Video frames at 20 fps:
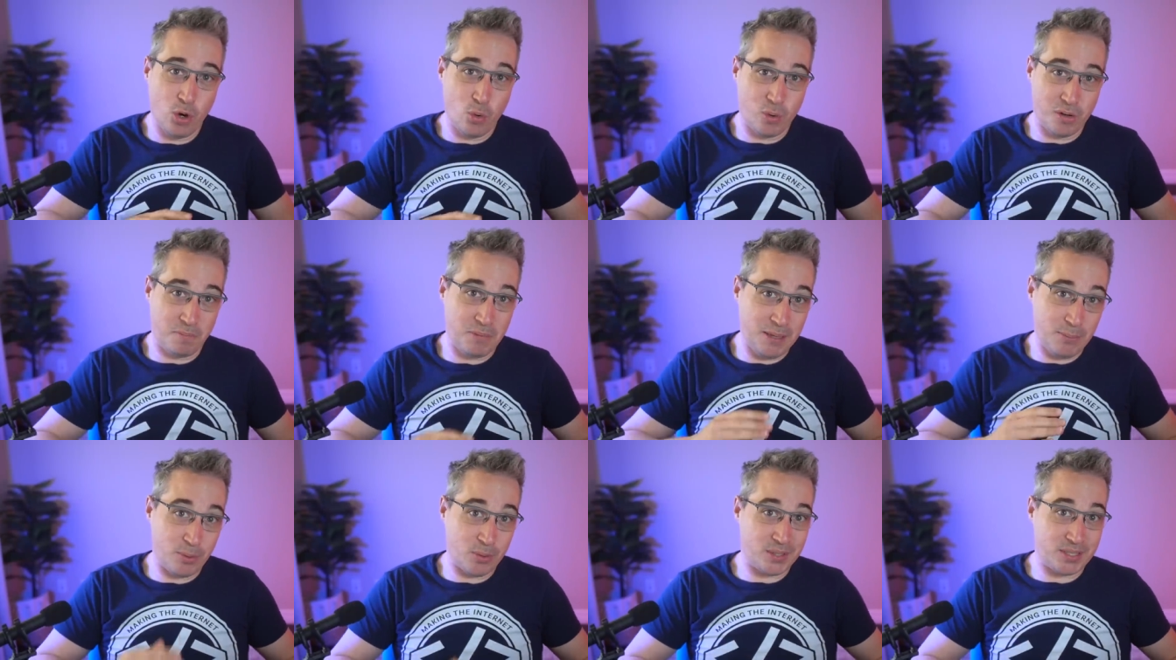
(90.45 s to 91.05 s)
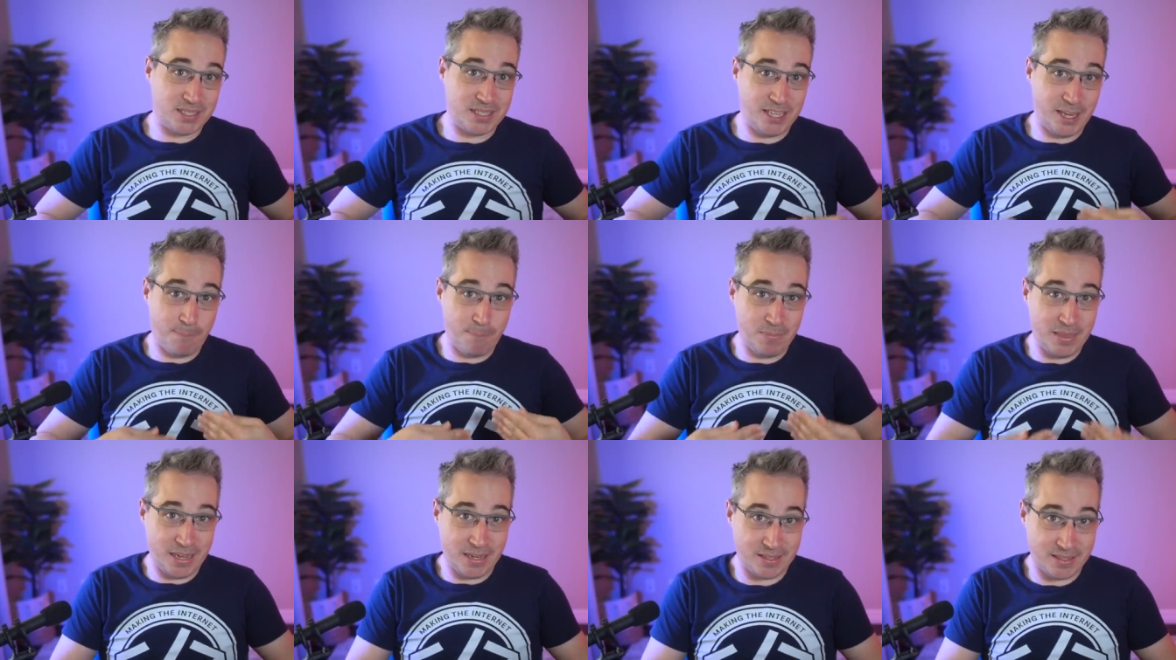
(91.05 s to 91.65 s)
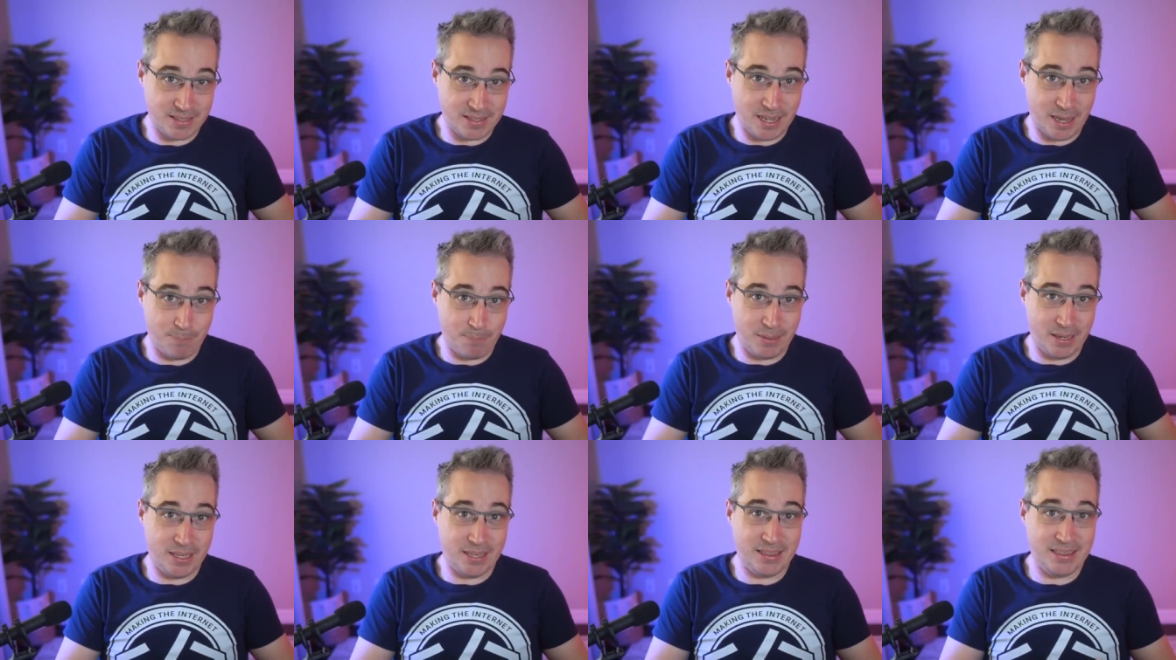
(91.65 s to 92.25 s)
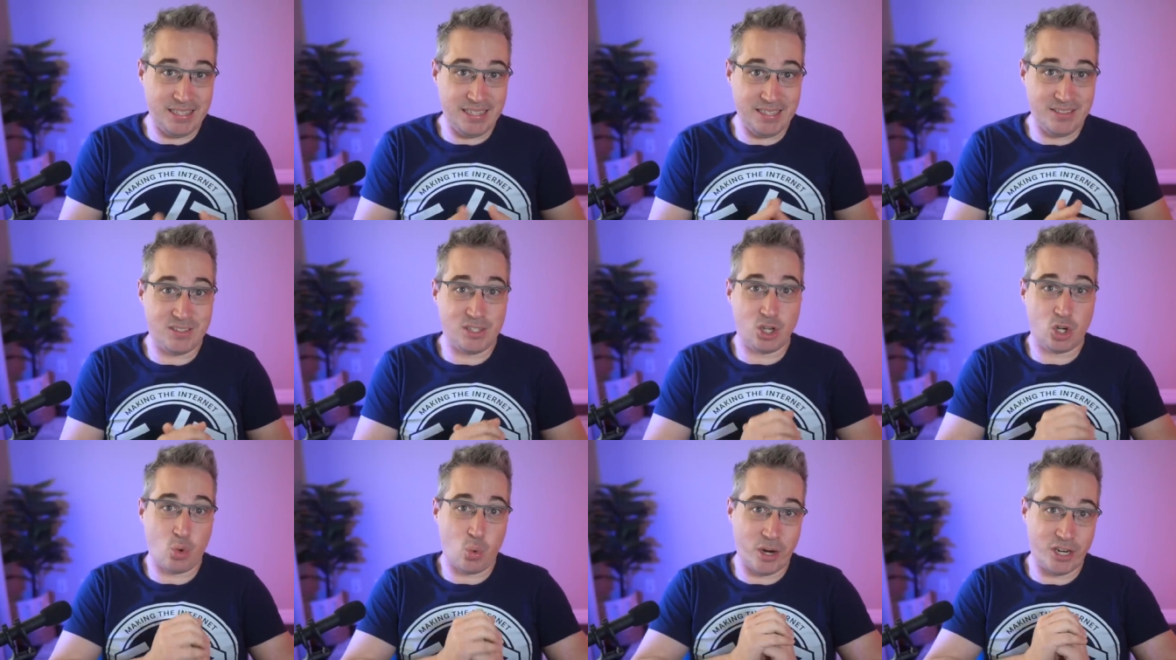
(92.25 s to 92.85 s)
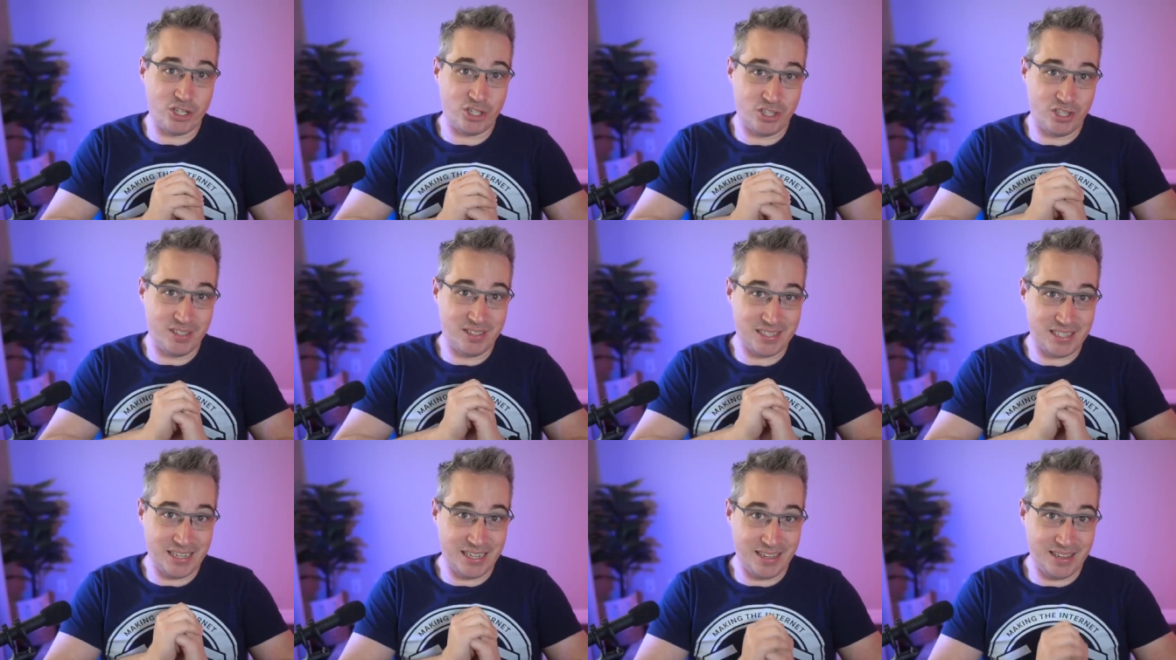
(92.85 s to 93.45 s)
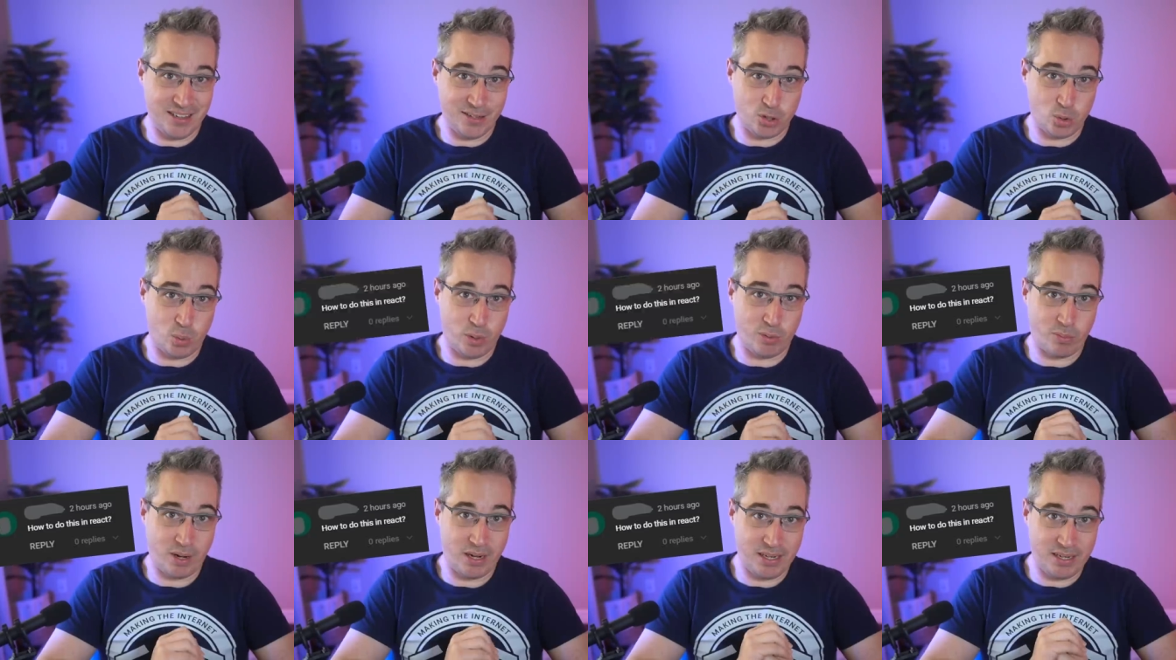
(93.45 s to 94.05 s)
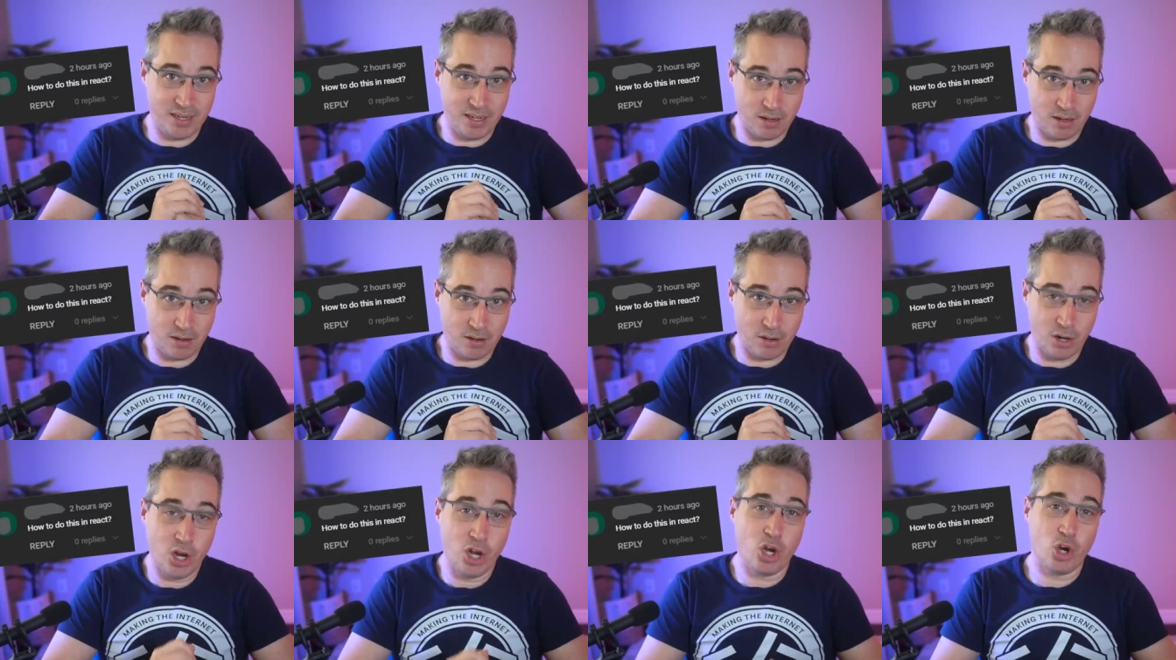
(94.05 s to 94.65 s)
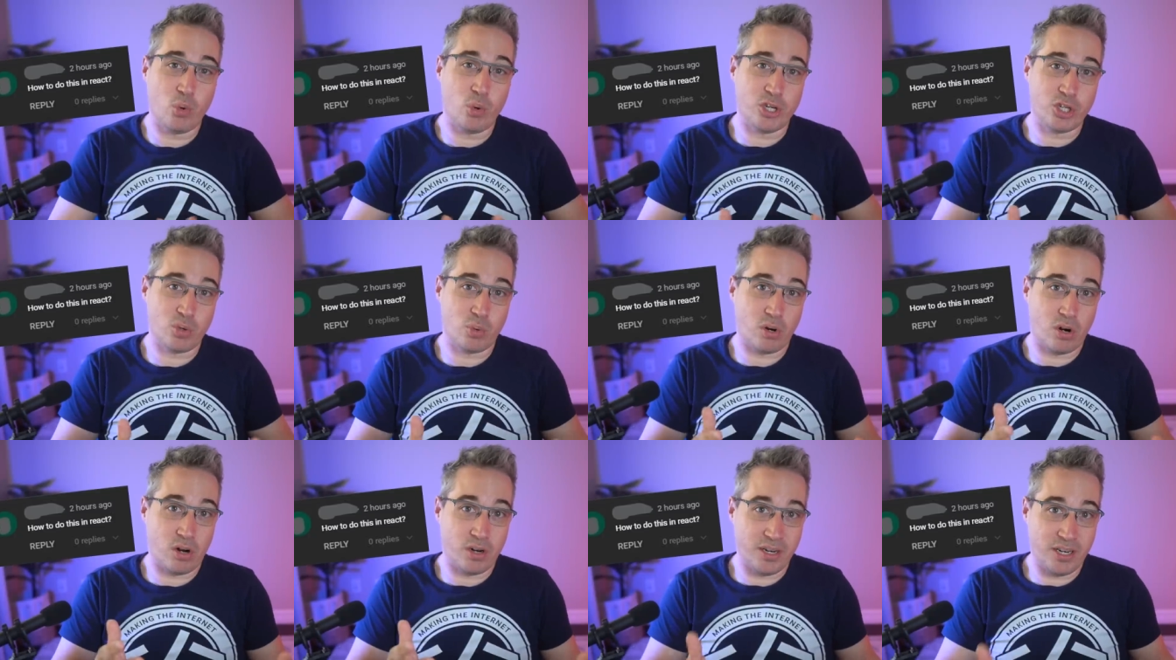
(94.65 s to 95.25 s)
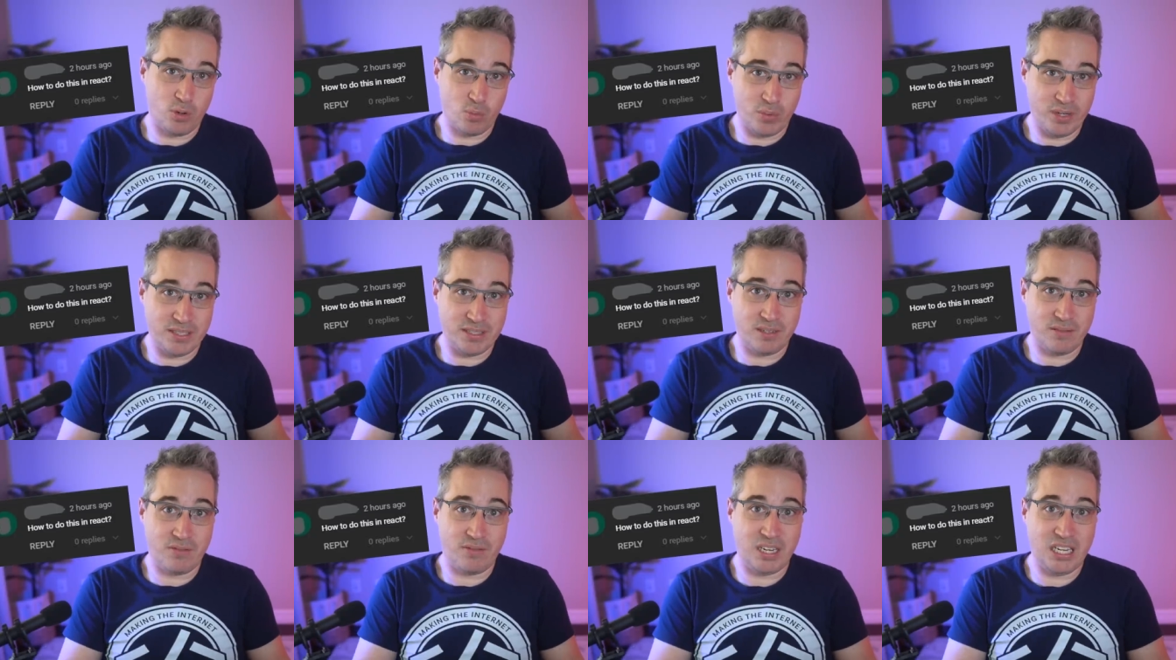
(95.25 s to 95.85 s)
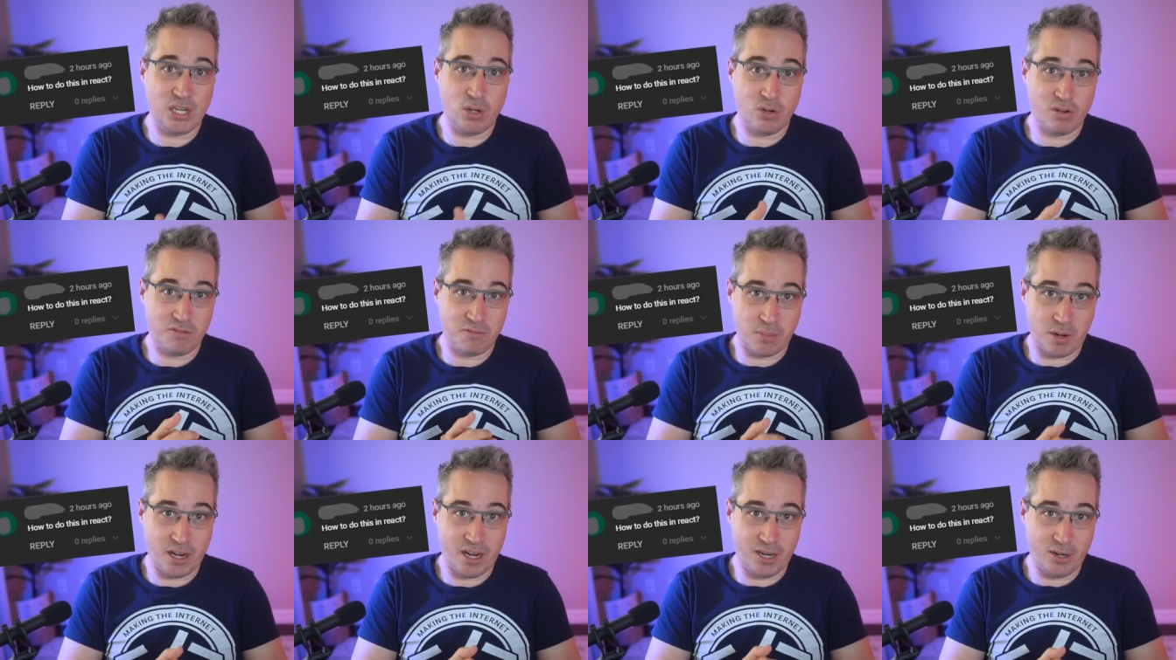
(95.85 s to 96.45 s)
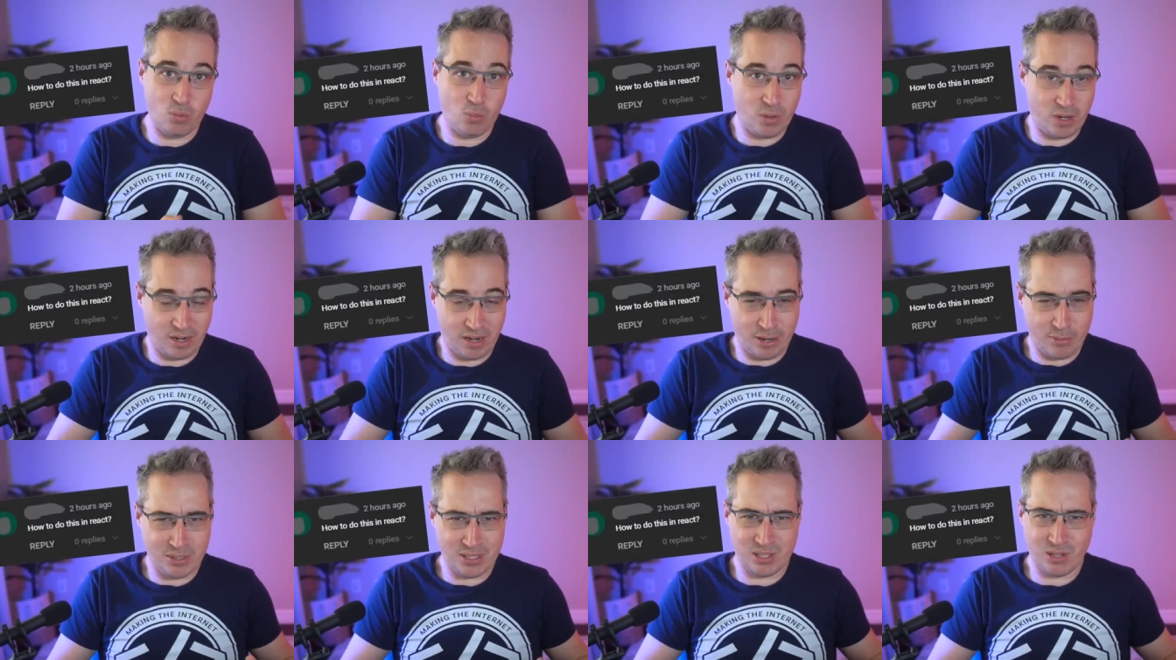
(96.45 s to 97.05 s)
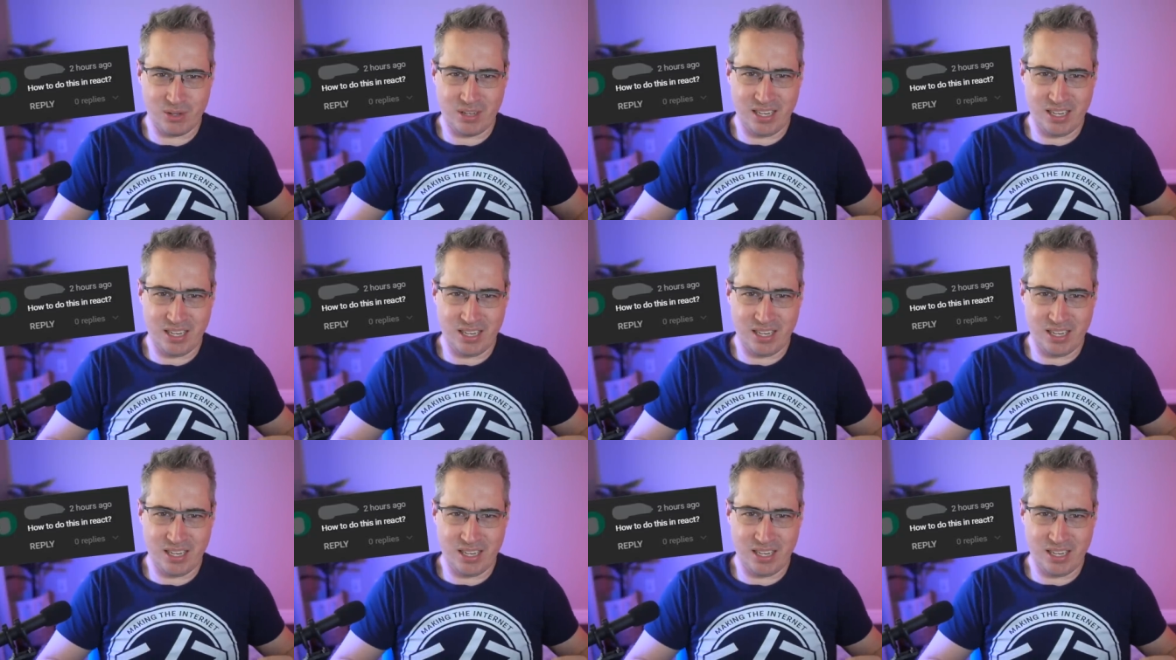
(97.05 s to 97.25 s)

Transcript: when people skip that step, it leads to questions like this one right here, which were on a recent video of mine where I was